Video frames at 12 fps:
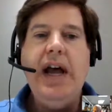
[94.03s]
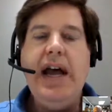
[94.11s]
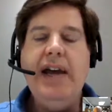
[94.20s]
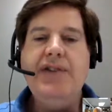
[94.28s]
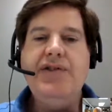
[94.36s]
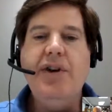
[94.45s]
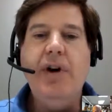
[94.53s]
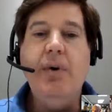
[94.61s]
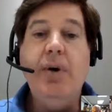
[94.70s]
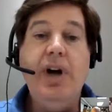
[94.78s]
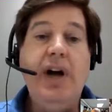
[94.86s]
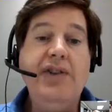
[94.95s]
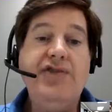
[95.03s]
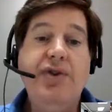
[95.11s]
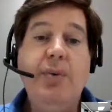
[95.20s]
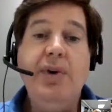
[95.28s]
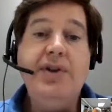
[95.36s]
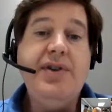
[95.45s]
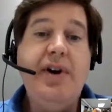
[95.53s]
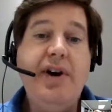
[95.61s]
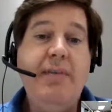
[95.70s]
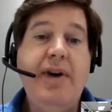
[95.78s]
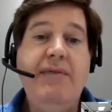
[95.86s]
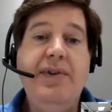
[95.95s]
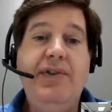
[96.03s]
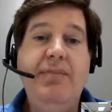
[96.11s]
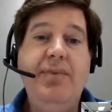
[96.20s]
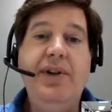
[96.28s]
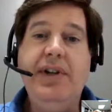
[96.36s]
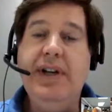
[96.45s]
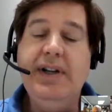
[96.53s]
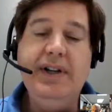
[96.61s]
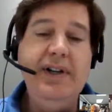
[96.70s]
And so I still want to talk about visibility.